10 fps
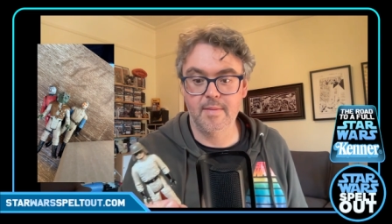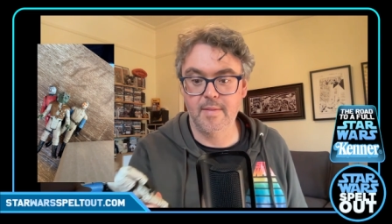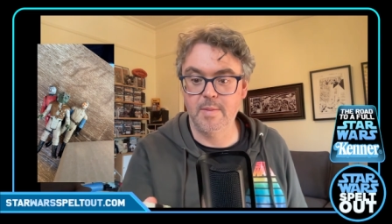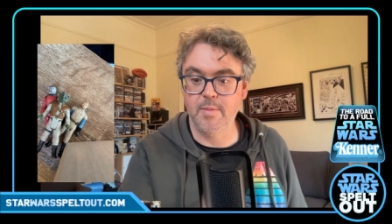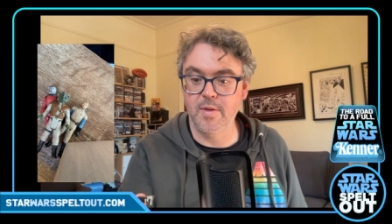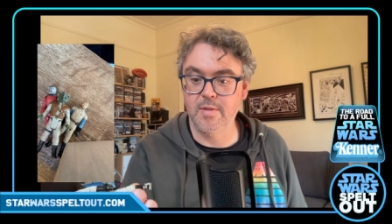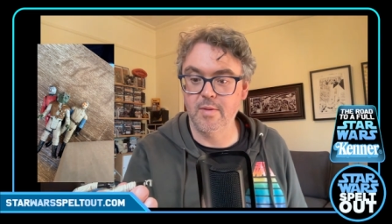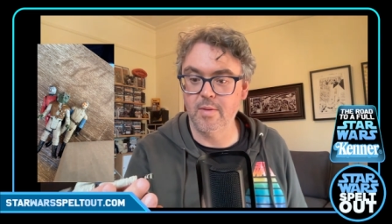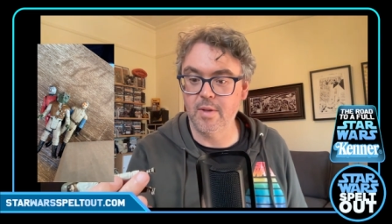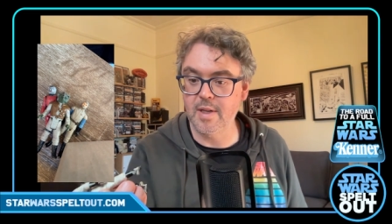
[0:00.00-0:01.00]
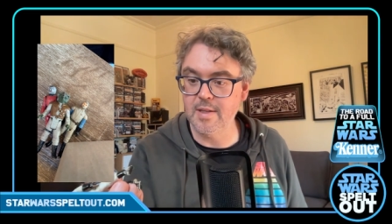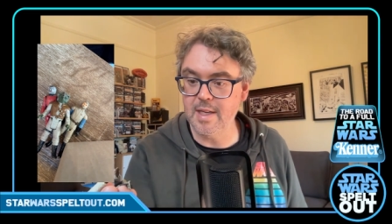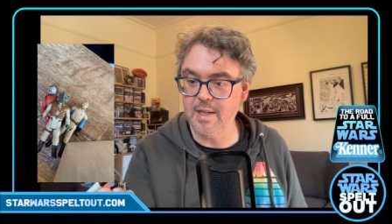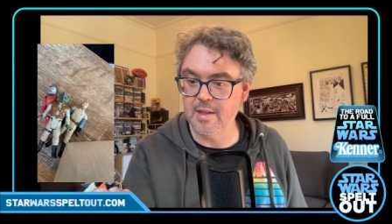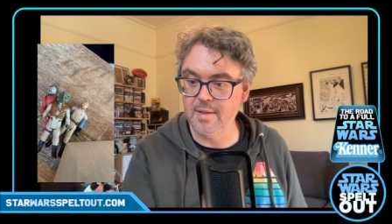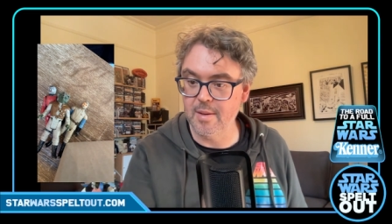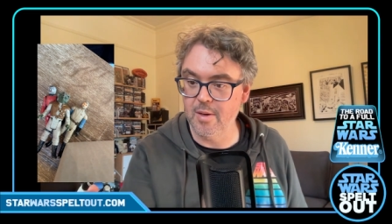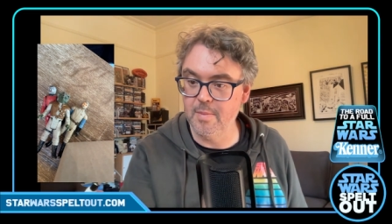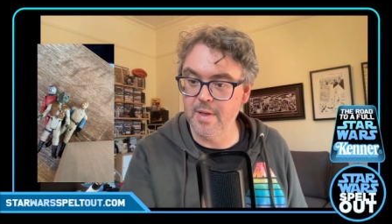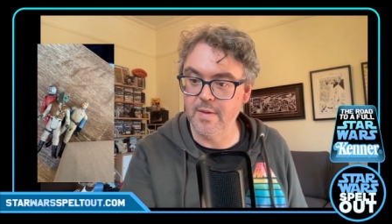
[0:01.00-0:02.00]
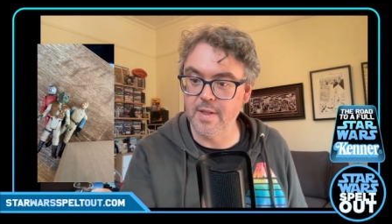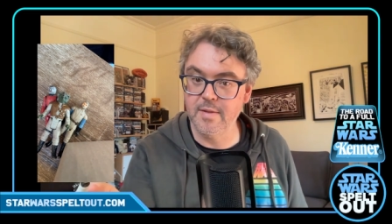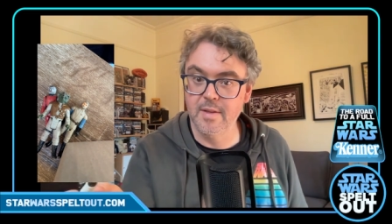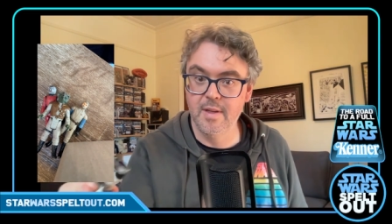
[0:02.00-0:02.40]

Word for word: His boots, oh God, he's actually lost a whole bit of his,